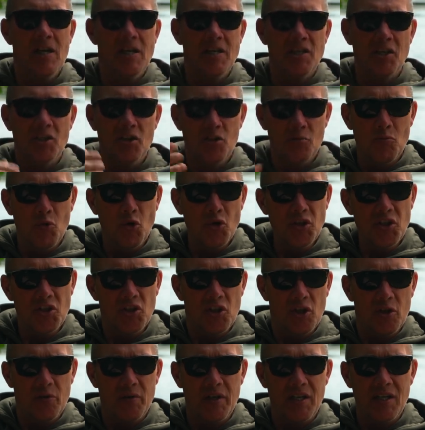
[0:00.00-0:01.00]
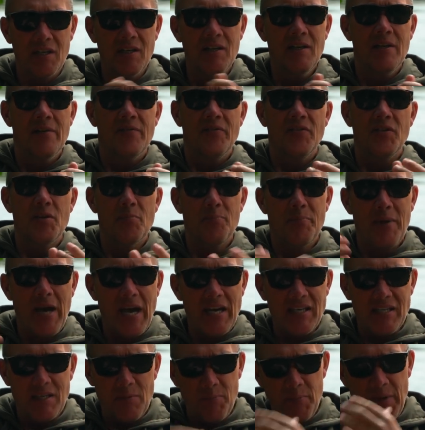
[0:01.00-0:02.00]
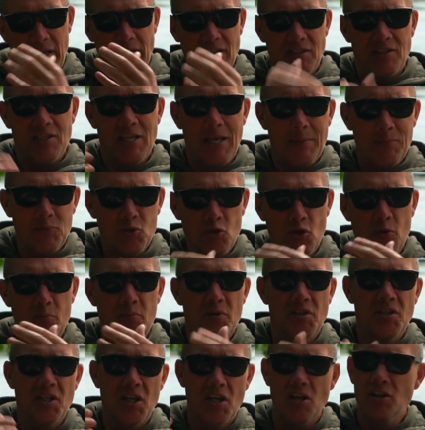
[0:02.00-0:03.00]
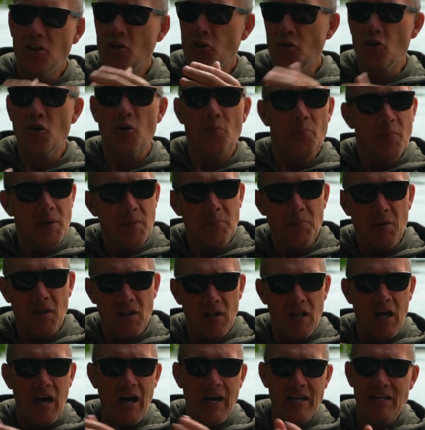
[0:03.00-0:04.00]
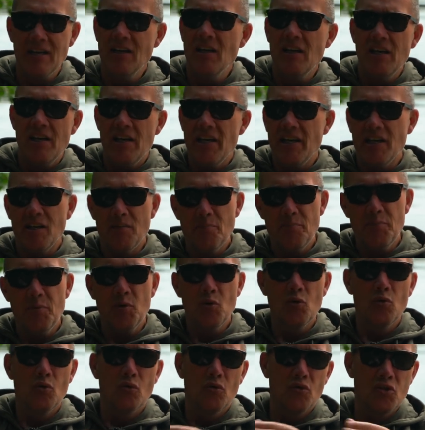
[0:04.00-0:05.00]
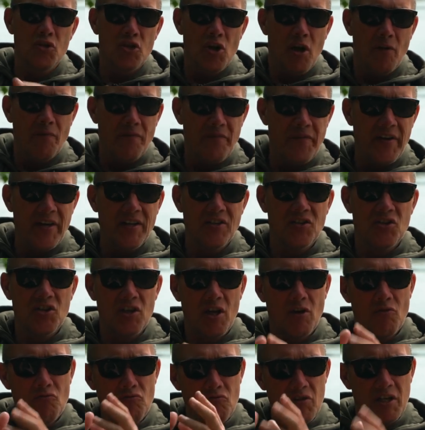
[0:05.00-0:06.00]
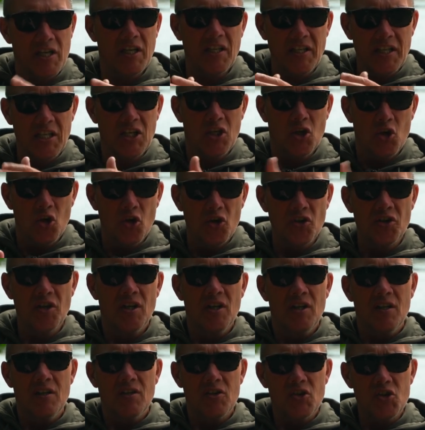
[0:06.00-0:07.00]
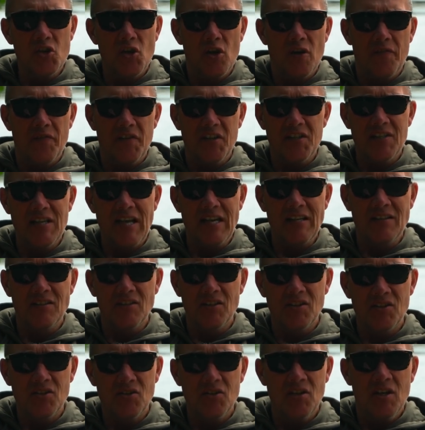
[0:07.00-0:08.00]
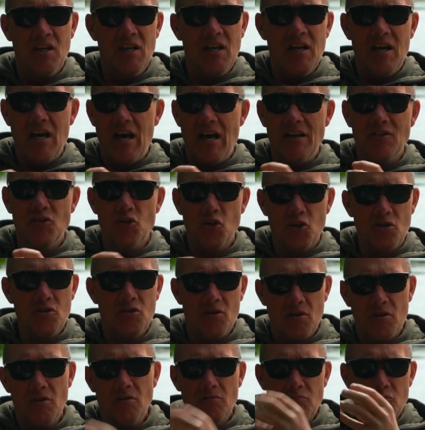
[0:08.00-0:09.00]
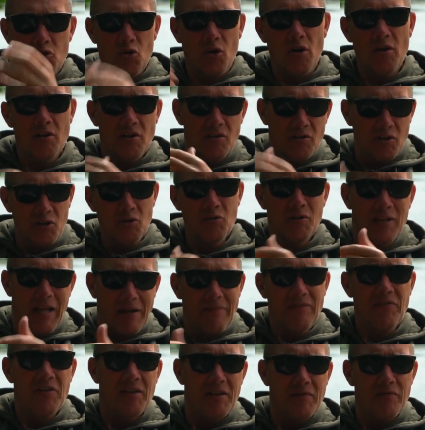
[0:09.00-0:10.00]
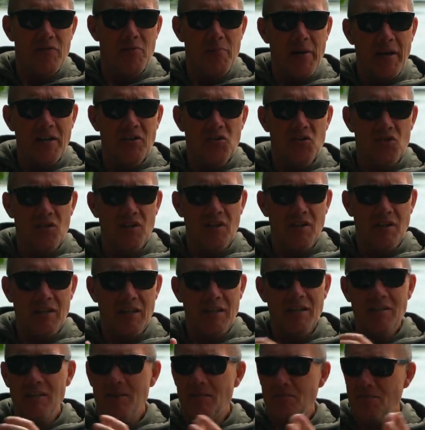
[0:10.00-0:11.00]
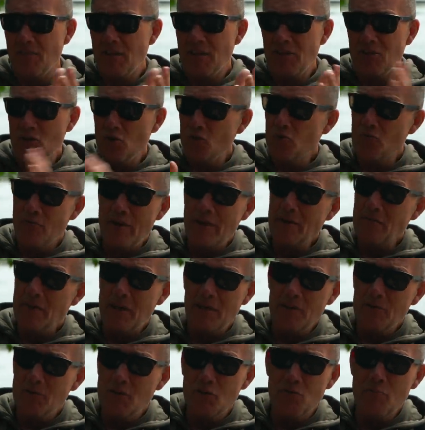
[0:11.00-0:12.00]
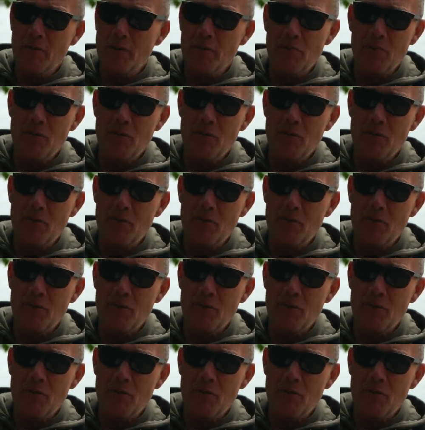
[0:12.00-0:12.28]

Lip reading: and the more you do it, the better you pick tips up, and you can look at people like Iain Poole, John Finch, you know, really good surface anglers, and just sort of glue them for information. And it just makes